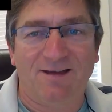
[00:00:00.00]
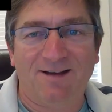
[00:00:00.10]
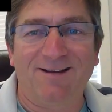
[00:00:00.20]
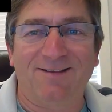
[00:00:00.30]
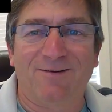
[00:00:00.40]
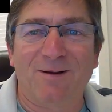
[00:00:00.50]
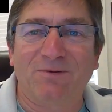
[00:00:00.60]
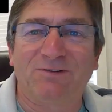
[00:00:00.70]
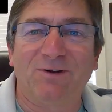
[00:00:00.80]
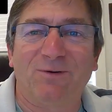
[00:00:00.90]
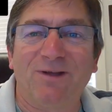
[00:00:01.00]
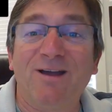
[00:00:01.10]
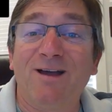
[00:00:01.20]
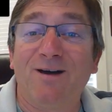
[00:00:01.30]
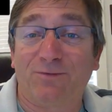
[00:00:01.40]
Another episode
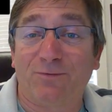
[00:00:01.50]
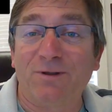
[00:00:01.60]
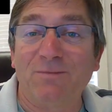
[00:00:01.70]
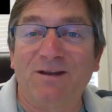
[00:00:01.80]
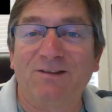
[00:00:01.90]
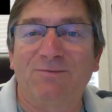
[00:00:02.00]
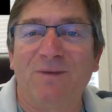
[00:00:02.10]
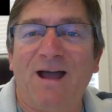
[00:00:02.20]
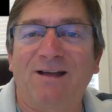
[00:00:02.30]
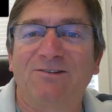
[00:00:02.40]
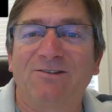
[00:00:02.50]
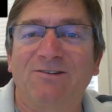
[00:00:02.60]
of 3 Minutes Max.